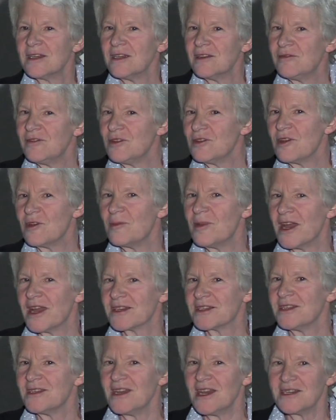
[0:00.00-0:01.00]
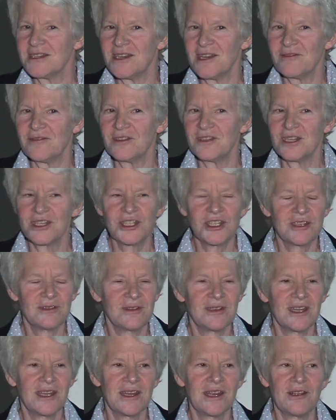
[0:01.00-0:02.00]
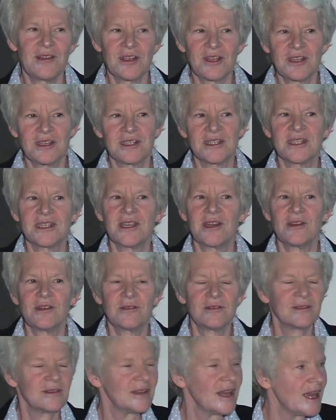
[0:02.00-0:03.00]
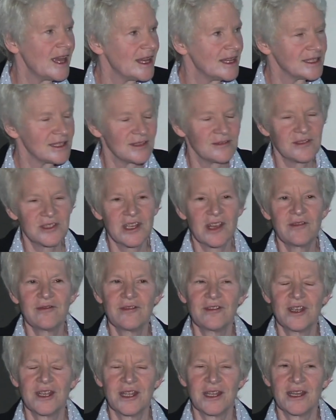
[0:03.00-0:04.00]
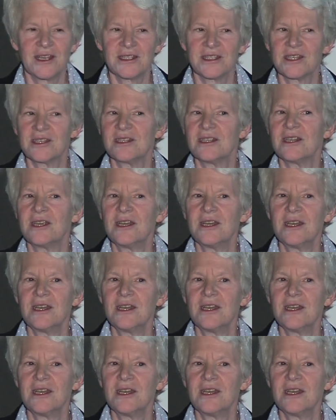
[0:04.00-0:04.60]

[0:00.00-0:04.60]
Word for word: If you go back to that definition that Eric Cassell has of suffering as a